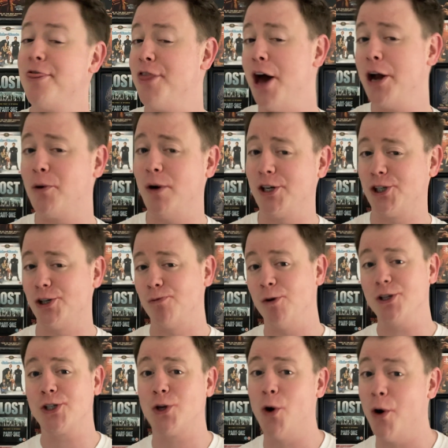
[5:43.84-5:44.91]
third question,
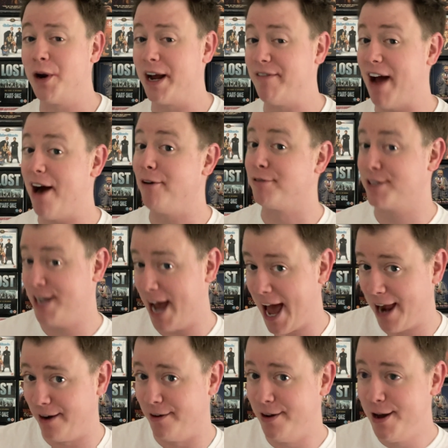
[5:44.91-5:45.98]
what score to give out of
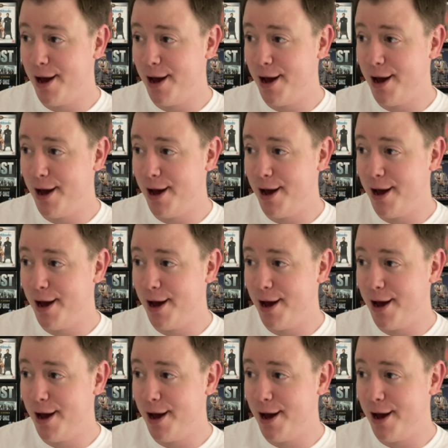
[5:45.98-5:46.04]
10?